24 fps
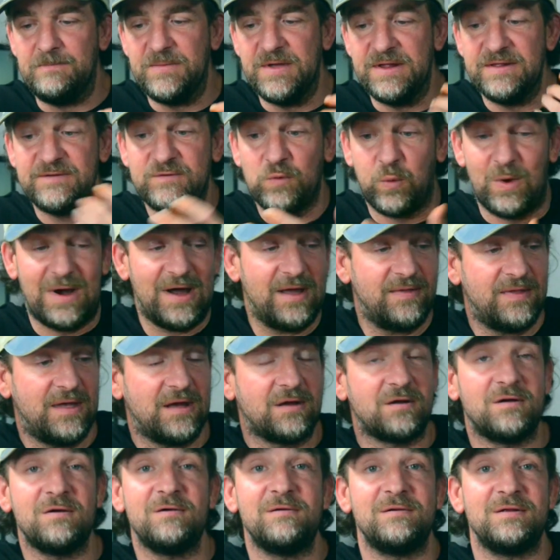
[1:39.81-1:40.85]
and it's why they're
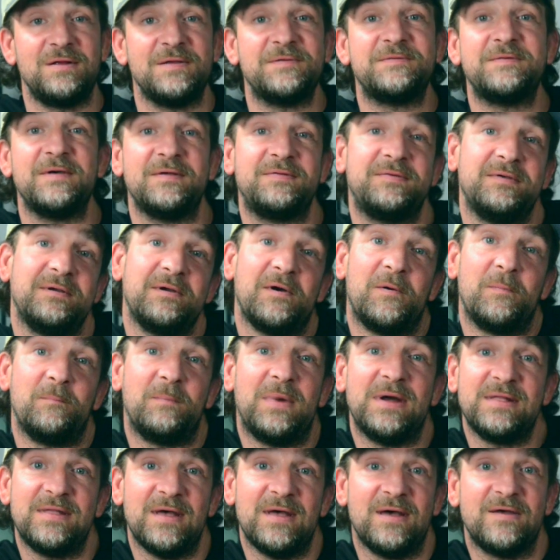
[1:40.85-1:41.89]
currently sitting on
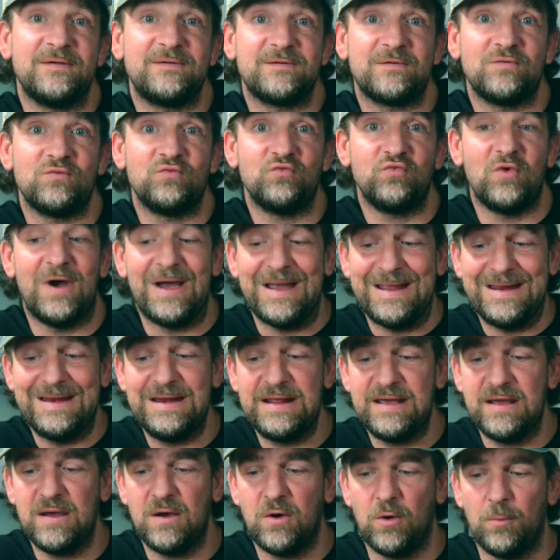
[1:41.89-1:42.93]
my desk right
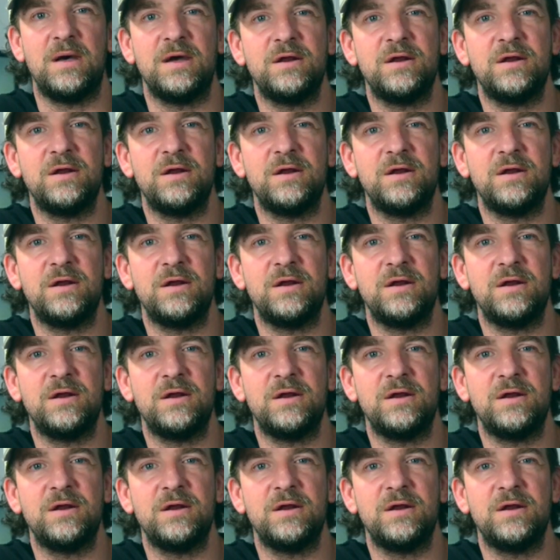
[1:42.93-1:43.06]
now.